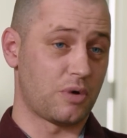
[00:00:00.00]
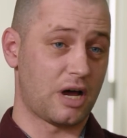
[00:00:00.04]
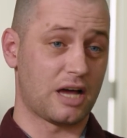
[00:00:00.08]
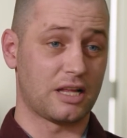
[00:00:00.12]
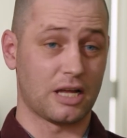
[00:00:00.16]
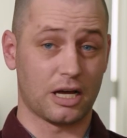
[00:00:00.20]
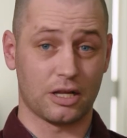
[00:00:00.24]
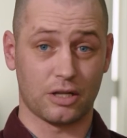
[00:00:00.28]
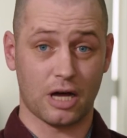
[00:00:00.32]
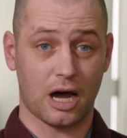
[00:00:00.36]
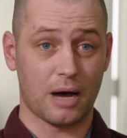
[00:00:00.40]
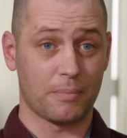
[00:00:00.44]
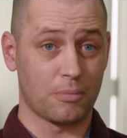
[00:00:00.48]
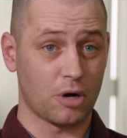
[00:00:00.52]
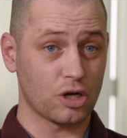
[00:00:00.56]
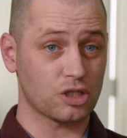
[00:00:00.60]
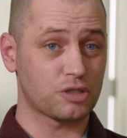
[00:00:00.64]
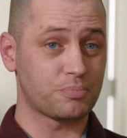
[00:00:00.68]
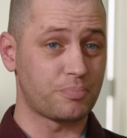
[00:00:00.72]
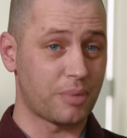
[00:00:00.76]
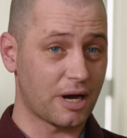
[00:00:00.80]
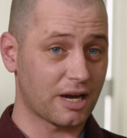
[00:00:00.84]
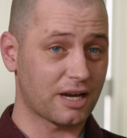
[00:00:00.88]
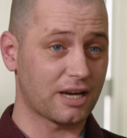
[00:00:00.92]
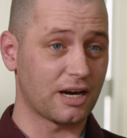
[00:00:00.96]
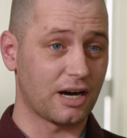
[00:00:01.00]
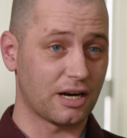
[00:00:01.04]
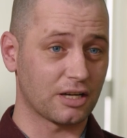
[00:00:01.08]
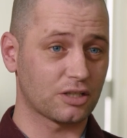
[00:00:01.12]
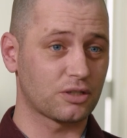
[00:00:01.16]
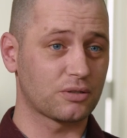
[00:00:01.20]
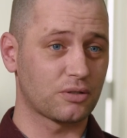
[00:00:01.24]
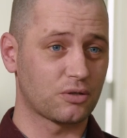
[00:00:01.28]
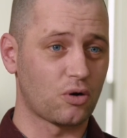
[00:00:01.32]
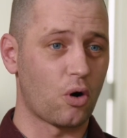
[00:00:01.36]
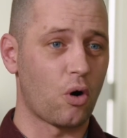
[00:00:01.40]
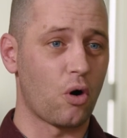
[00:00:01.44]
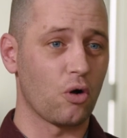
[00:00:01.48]
in a much bigger
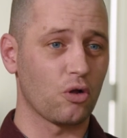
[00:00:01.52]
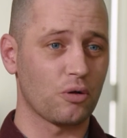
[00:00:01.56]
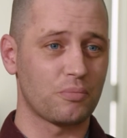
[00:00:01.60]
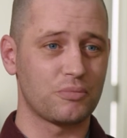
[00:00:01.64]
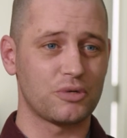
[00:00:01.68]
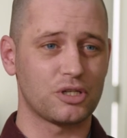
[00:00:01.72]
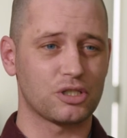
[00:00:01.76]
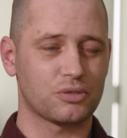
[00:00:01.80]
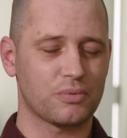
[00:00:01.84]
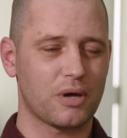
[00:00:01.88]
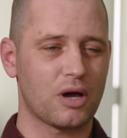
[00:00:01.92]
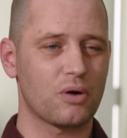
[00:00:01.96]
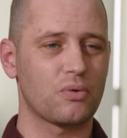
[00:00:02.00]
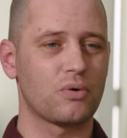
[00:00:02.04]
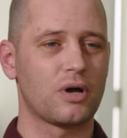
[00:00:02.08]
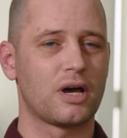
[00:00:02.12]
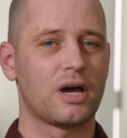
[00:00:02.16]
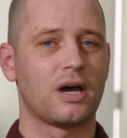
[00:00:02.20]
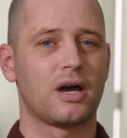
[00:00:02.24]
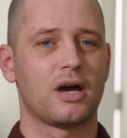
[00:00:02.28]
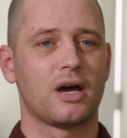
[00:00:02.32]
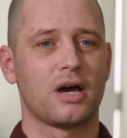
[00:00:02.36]
column as well,